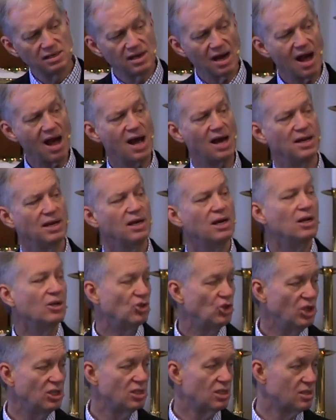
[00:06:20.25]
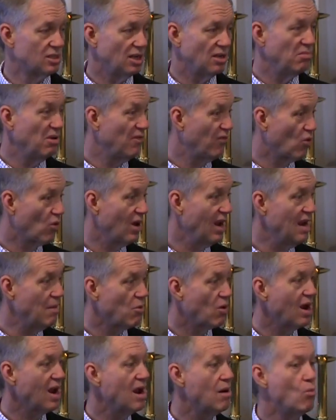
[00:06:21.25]
God. Jesus said, before
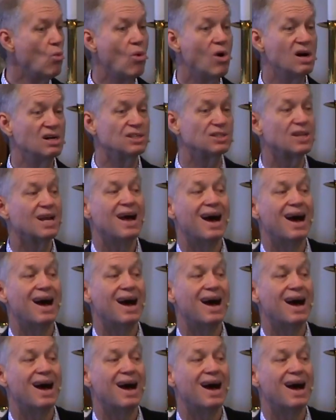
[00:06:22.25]
Abraham was,